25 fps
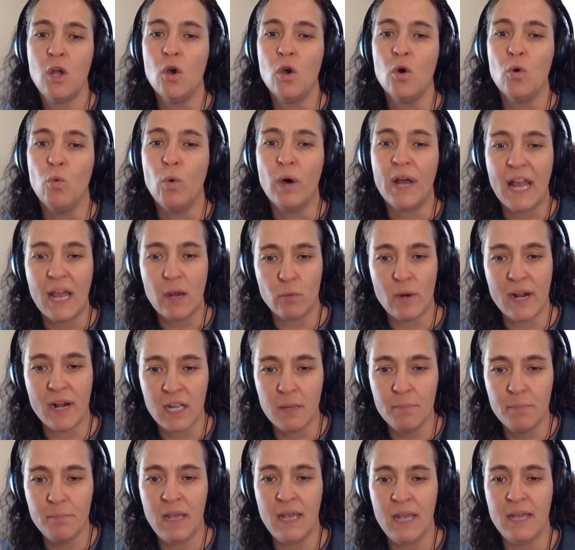what I
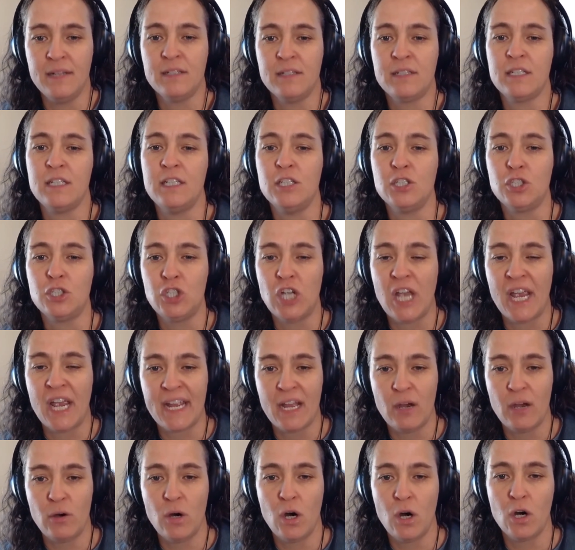recommend is check
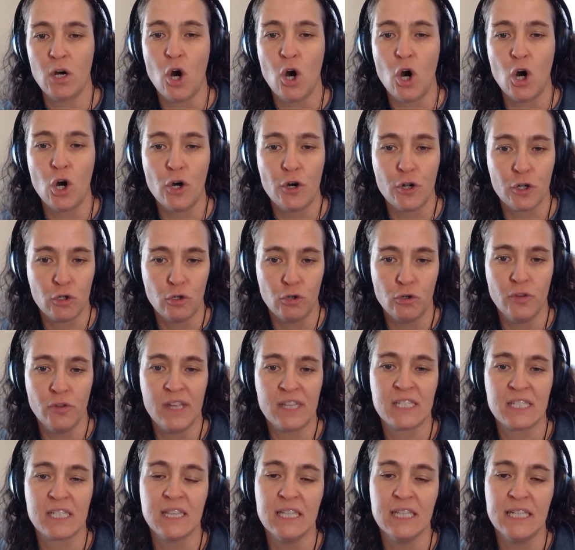out our article
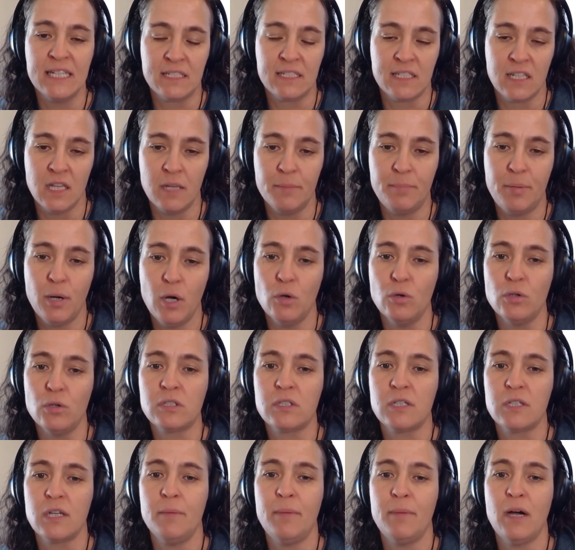that's linked in the
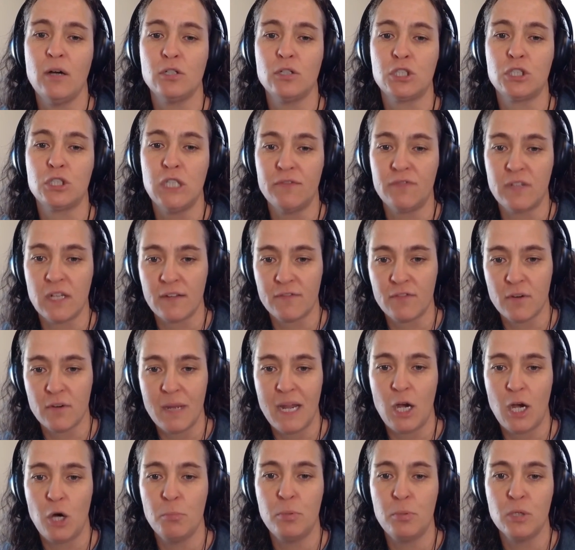post about shifting from
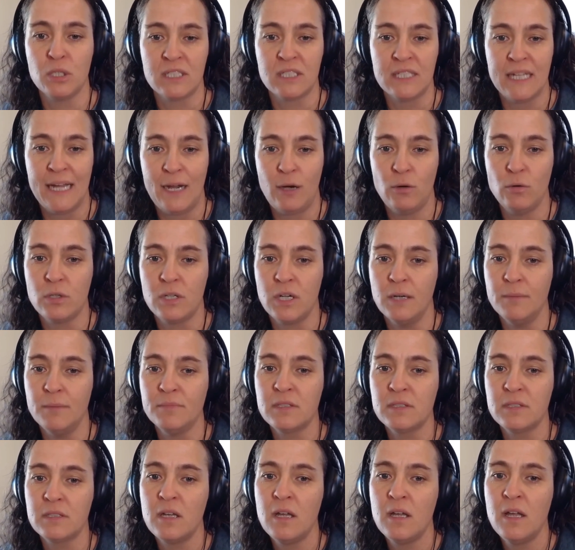outputs to
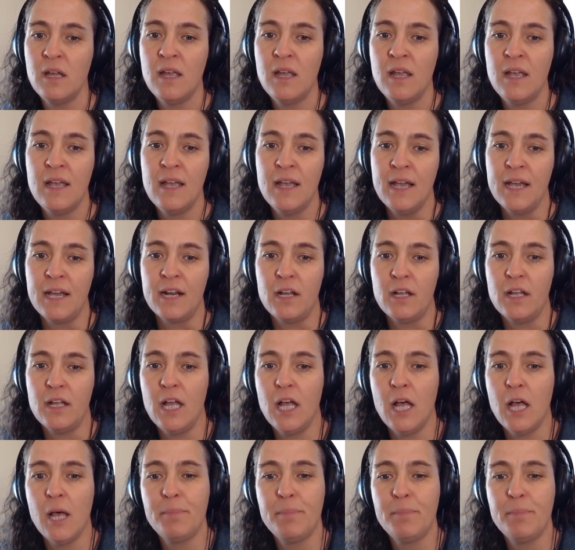outcomes. It'll
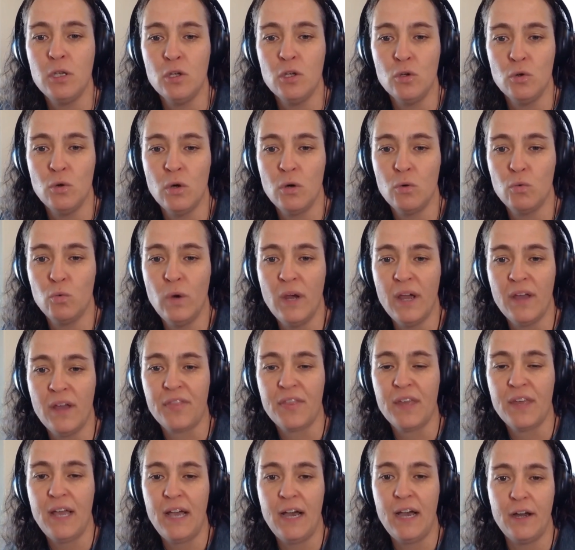help you with
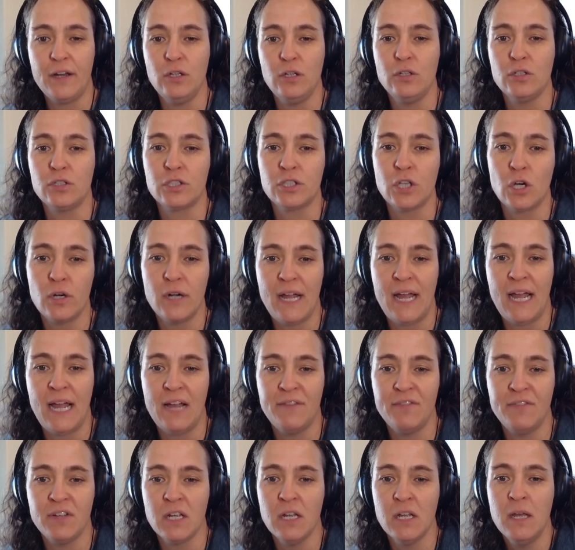how do you start
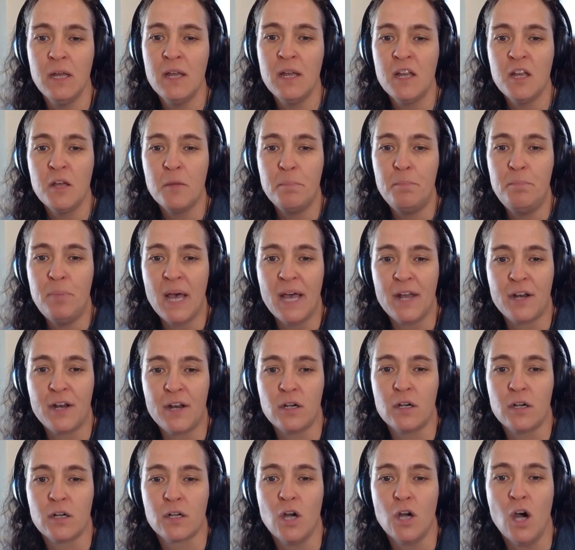having
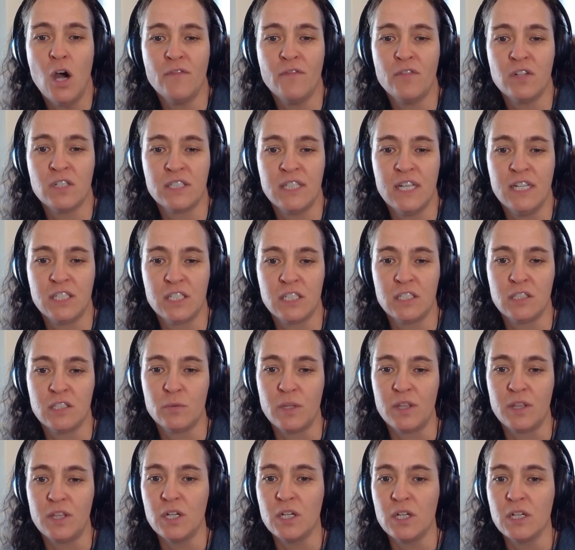better conversations
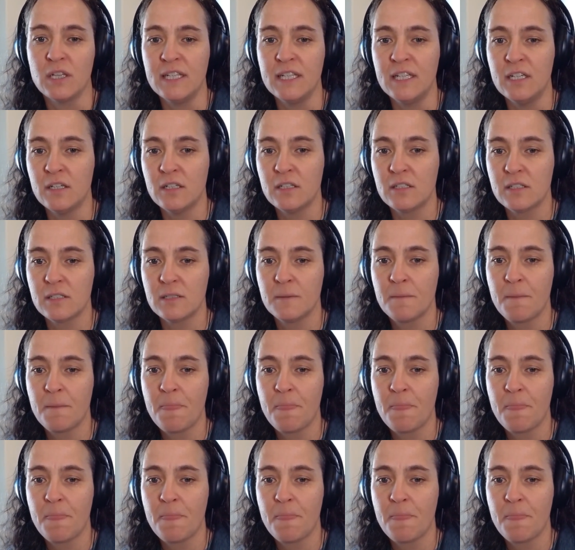with your leaders.